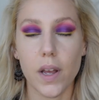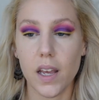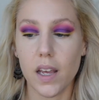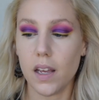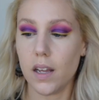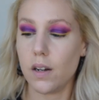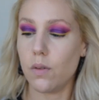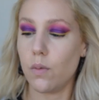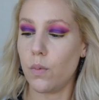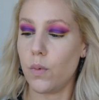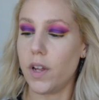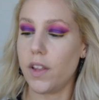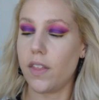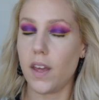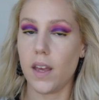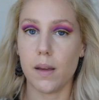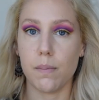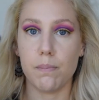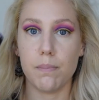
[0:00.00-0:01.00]
in
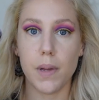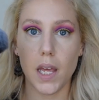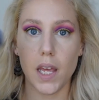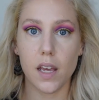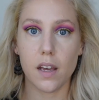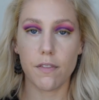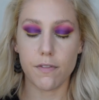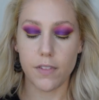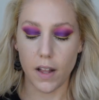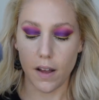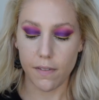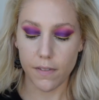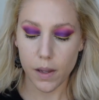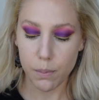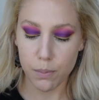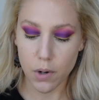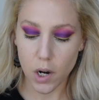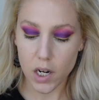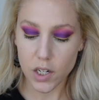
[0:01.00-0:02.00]
with a big
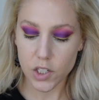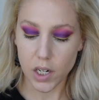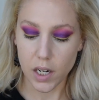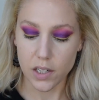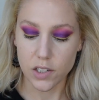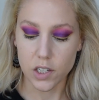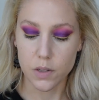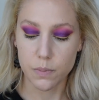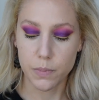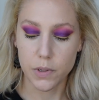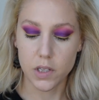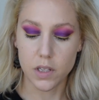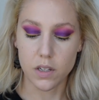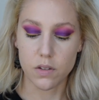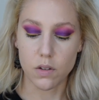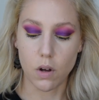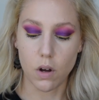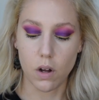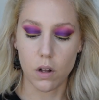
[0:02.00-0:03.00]
fluffy brush and just put
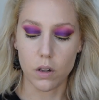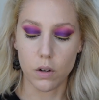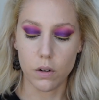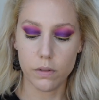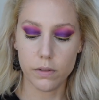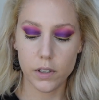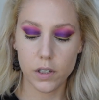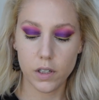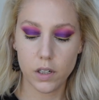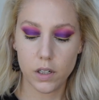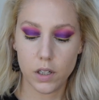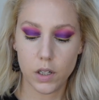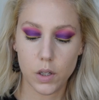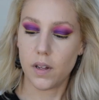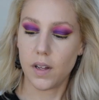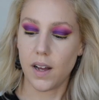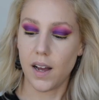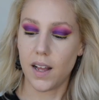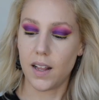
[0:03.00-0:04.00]
this all over.
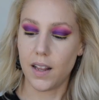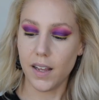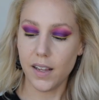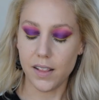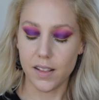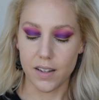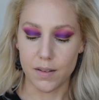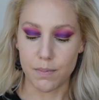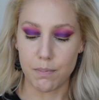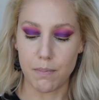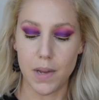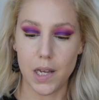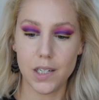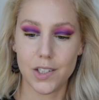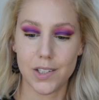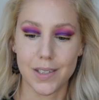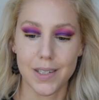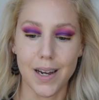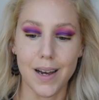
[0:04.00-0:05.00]
I like this
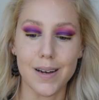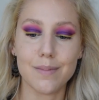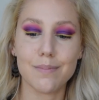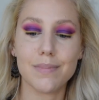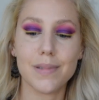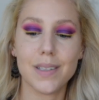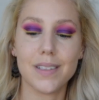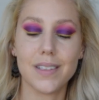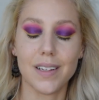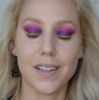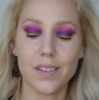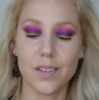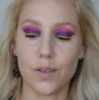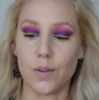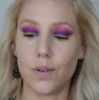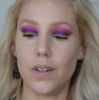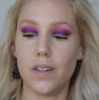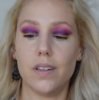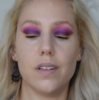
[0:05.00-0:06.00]
mesh top. That's
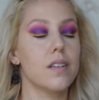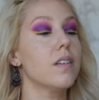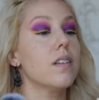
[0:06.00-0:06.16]
cool.